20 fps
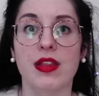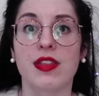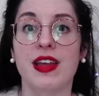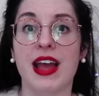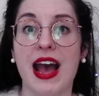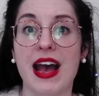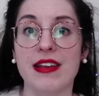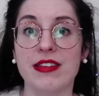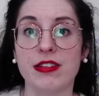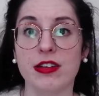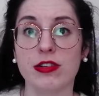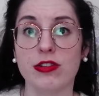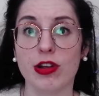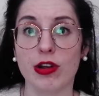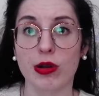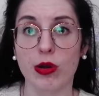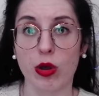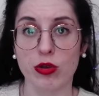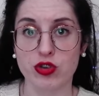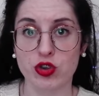The
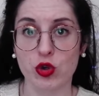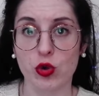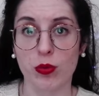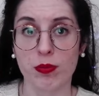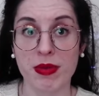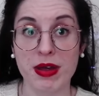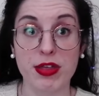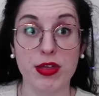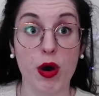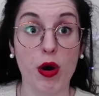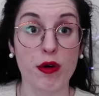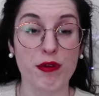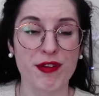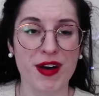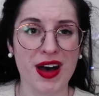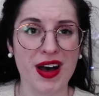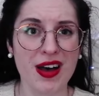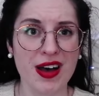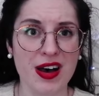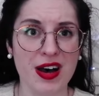eschatological myth of
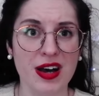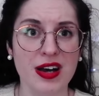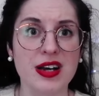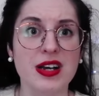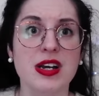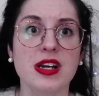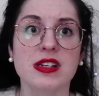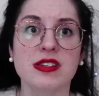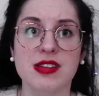Ur